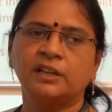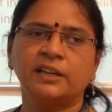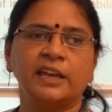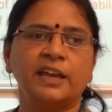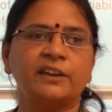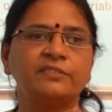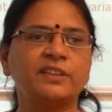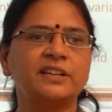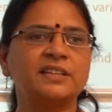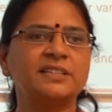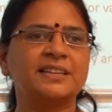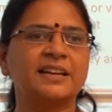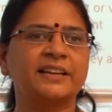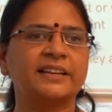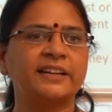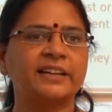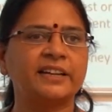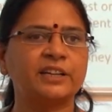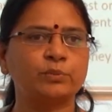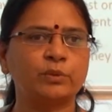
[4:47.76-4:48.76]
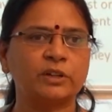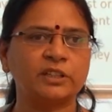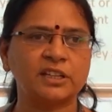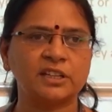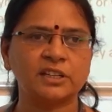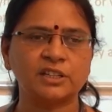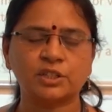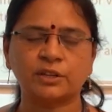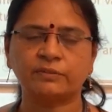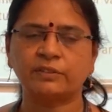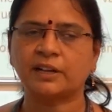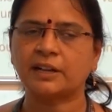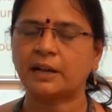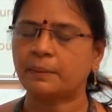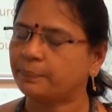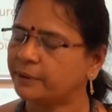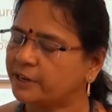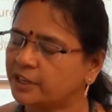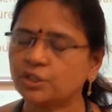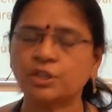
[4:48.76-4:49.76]
If there is a credit worthiness of the
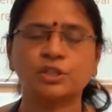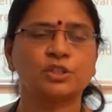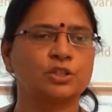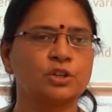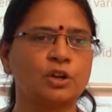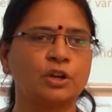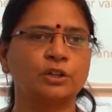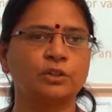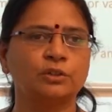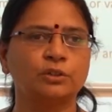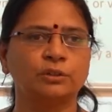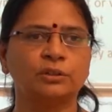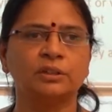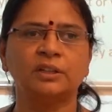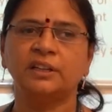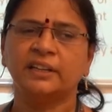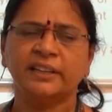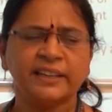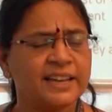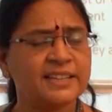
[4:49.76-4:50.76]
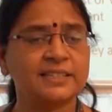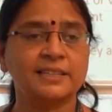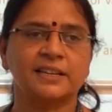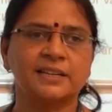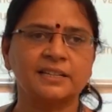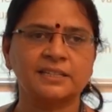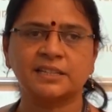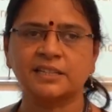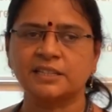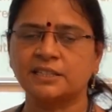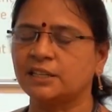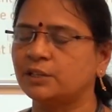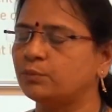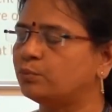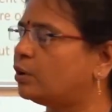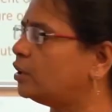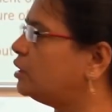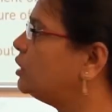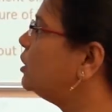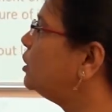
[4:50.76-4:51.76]
companies is not good, yes, the risk is
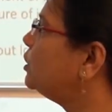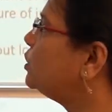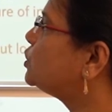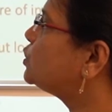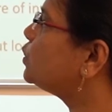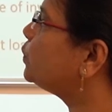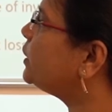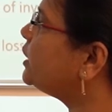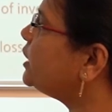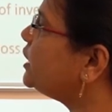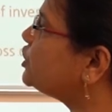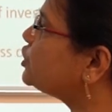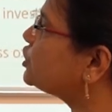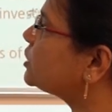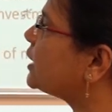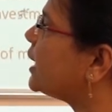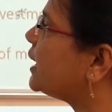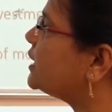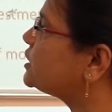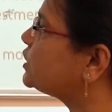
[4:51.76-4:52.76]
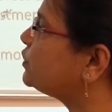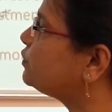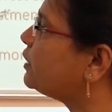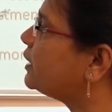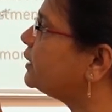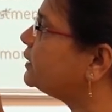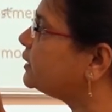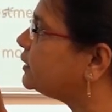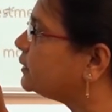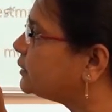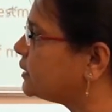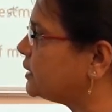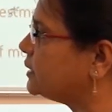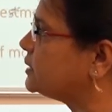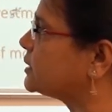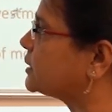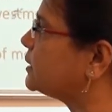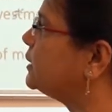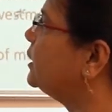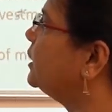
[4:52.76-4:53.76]
involved. So we need to classify the
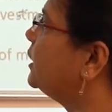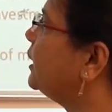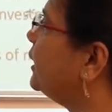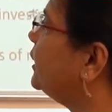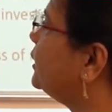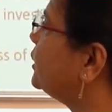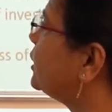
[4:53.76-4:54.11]
risk in